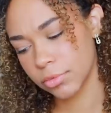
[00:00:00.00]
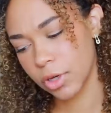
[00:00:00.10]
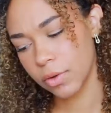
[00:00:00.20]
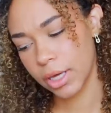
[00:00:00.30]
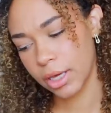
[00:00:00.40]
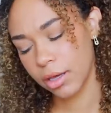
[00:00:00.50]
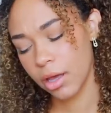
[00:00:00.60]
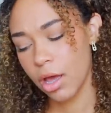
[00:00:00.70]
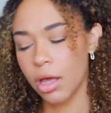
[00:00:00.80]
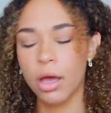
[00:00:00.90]
Okay.
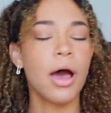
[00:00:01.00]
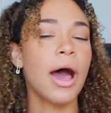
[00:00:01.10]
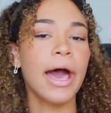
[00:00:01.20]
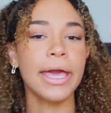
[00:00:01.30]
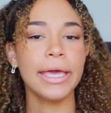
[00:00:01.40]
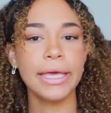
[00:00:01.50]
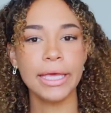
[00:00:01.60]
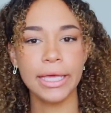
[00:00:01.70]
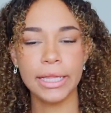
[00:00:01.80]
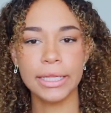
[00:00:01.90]

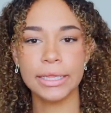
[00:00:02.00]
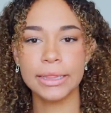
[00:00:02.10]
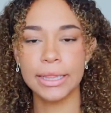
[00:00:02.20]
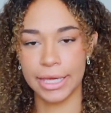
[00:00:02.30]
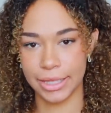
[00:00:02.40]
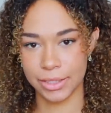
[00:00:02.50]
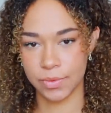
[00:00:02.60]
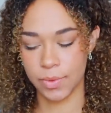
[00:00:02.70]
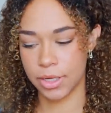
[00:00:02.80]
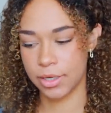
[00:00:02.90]
I like
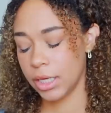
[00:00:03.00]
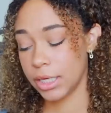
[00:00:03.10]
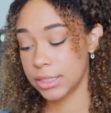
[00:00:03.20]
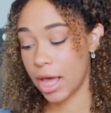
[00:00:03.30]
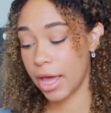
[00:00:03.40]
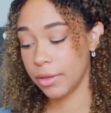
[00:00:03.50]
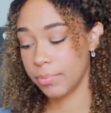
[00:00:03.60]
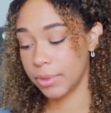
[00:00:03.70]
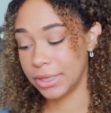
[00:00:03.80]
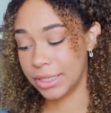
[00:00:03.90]
this one because I
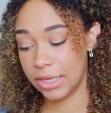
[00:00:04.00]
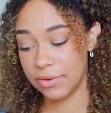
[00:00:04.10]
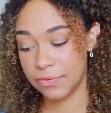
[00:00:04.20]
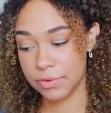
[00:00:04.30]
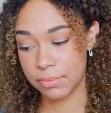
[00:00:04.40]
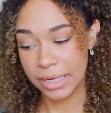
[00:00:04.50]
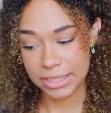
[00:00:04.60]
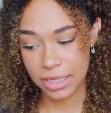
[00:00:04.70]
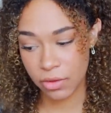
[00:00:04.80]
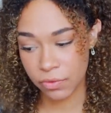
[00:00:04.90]
believed
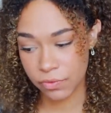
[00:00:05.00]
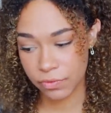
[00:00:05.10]
myself